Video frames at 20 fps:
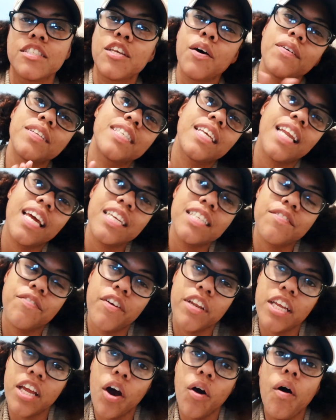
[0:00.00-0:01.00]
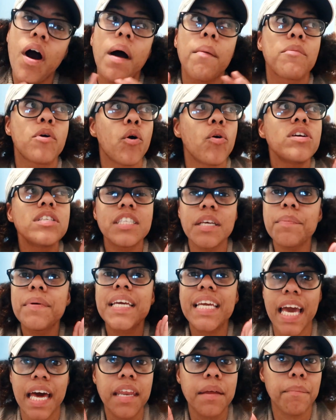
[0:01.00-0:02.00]
So in today's video, I'm going to
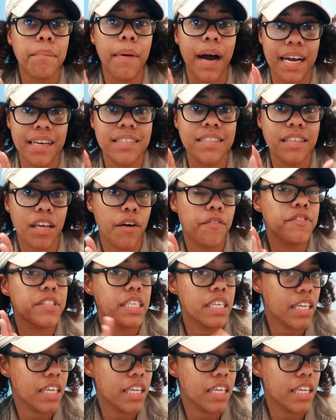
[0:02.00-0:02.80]
be getting my stuff